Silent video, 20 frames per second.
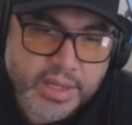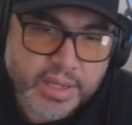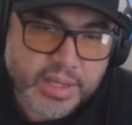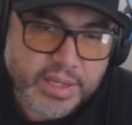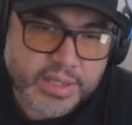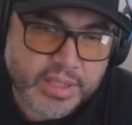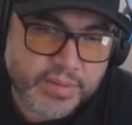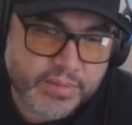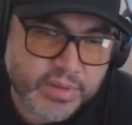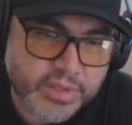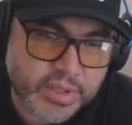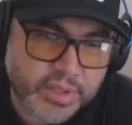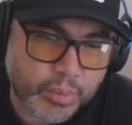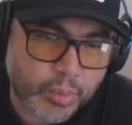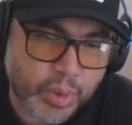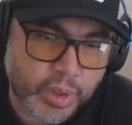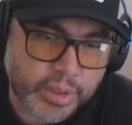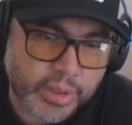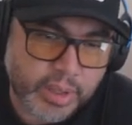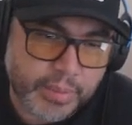See if there's some
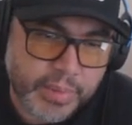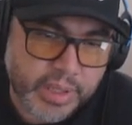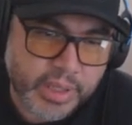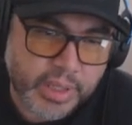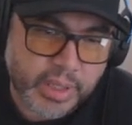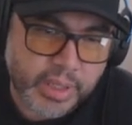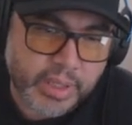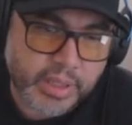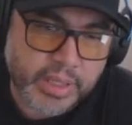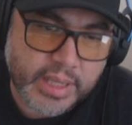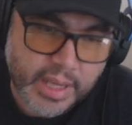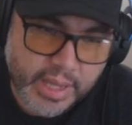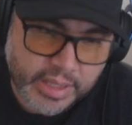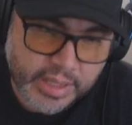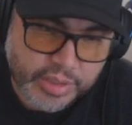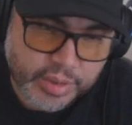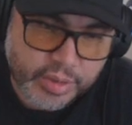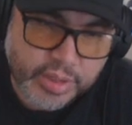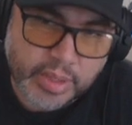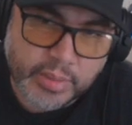work that can be done.
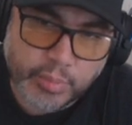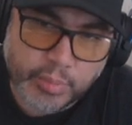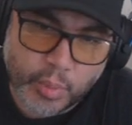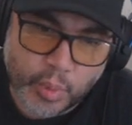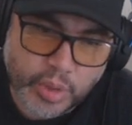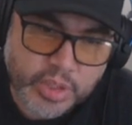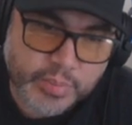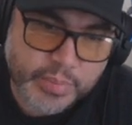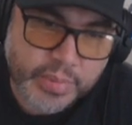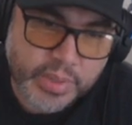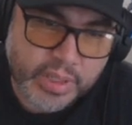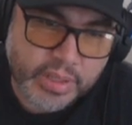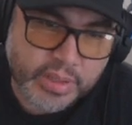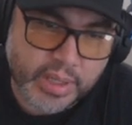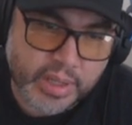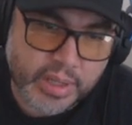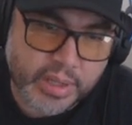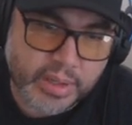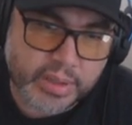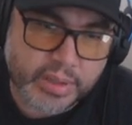Yes, you can get more speed
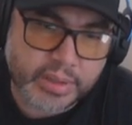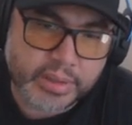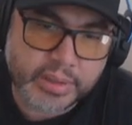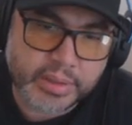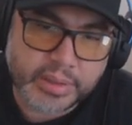there.